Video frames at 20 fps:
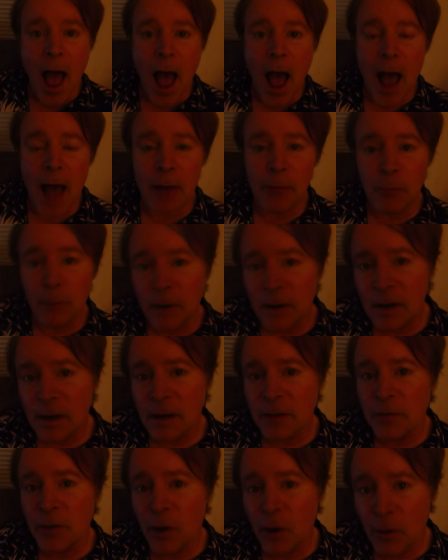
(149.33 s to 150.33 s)
I wonder
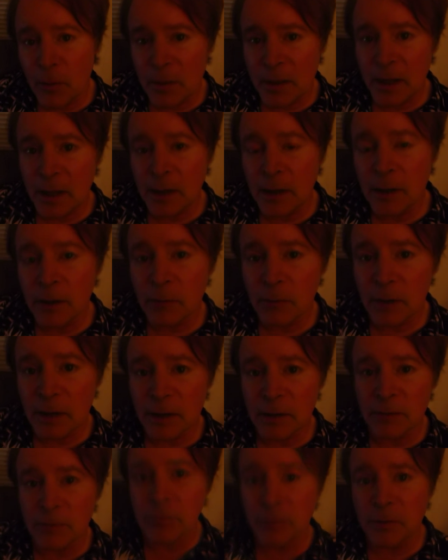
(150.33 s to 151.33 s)
if Homie would
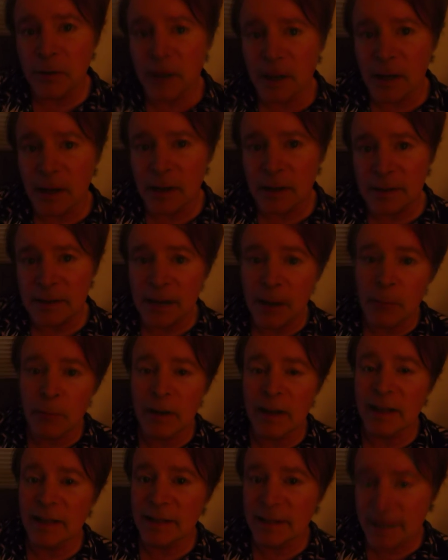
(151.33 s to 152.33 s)
have done
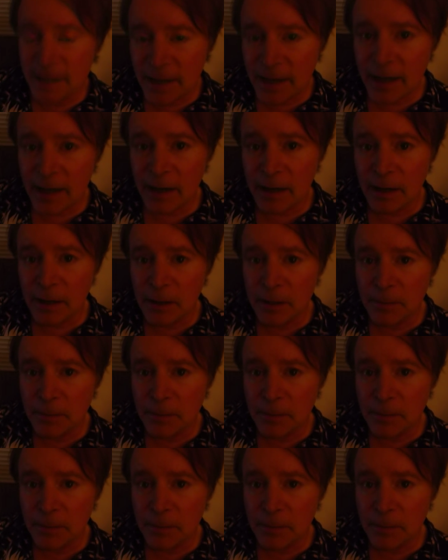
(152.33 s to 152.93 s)
what he did